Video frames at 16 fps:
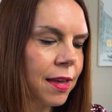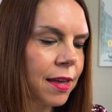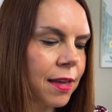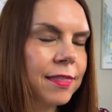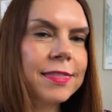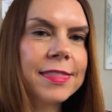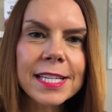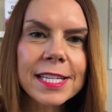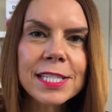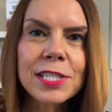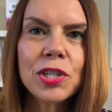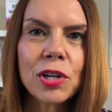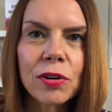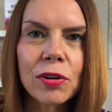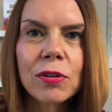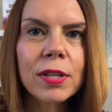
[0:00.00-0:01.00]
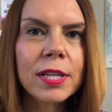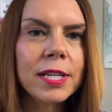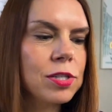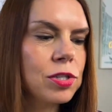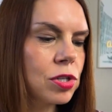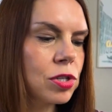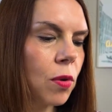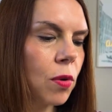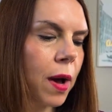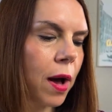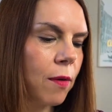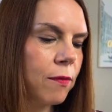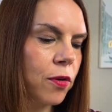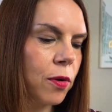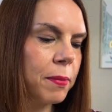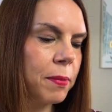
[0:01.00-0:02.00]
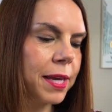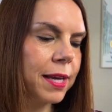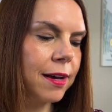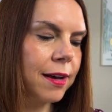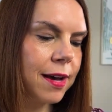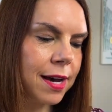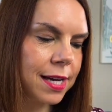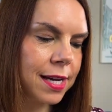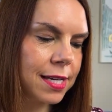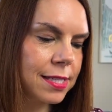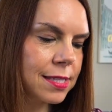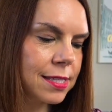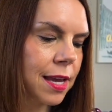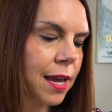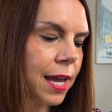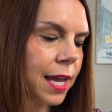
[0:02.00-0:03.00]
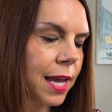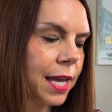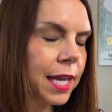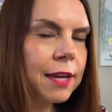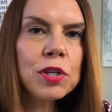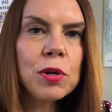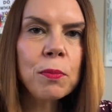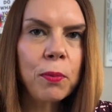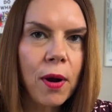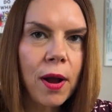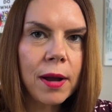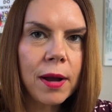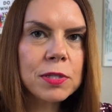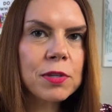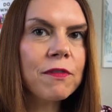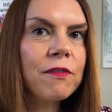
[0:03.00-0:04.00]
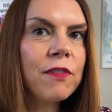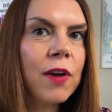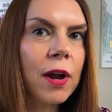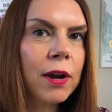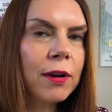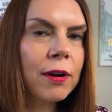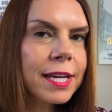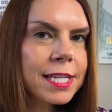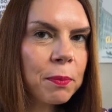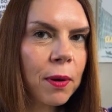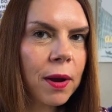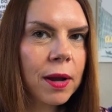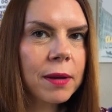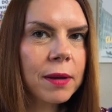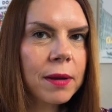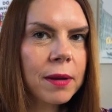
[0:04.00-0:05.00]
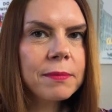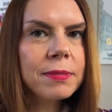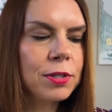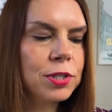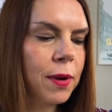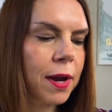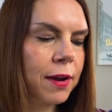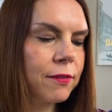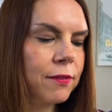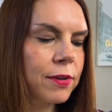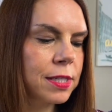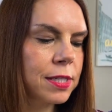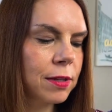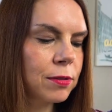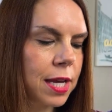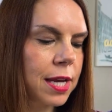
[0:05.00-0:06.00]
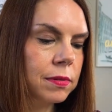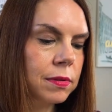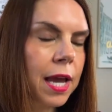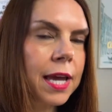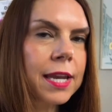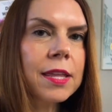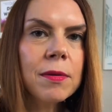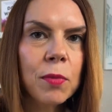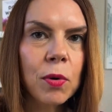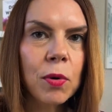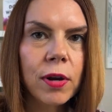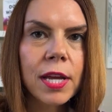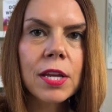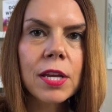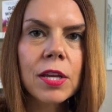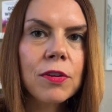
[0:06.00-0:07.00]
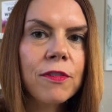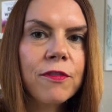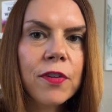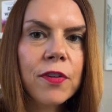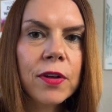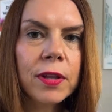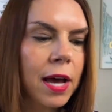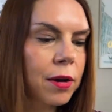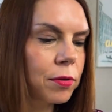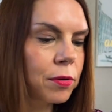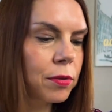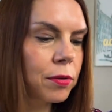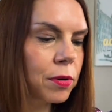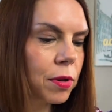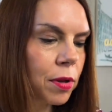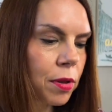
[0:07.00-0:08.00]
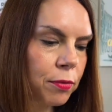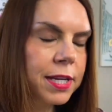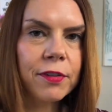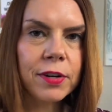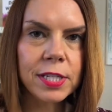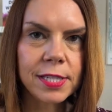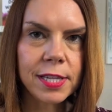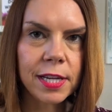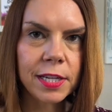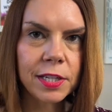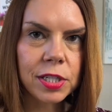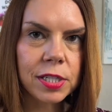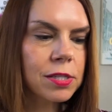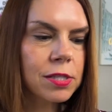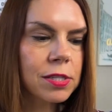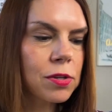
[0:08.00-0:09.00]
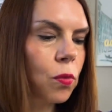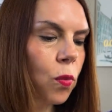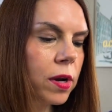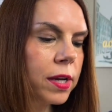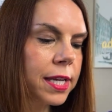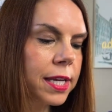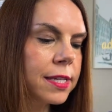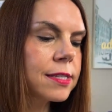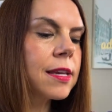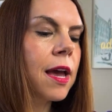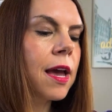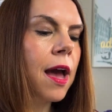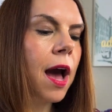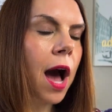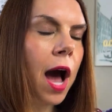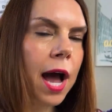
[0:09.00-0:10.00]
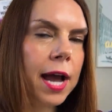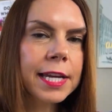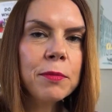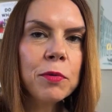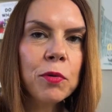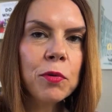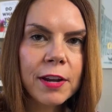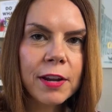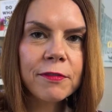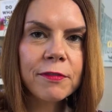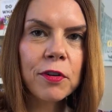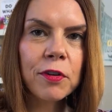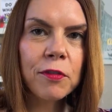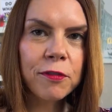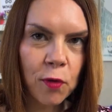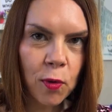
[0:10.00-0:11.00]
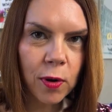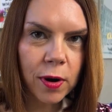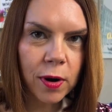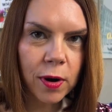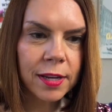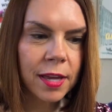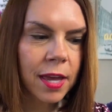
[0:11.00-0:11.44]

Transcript: this journal is so helpful because it gives you prompts, very easy prompts that you can do every single day. And in the morning, you fill out three different sections. One is, I am grateful for,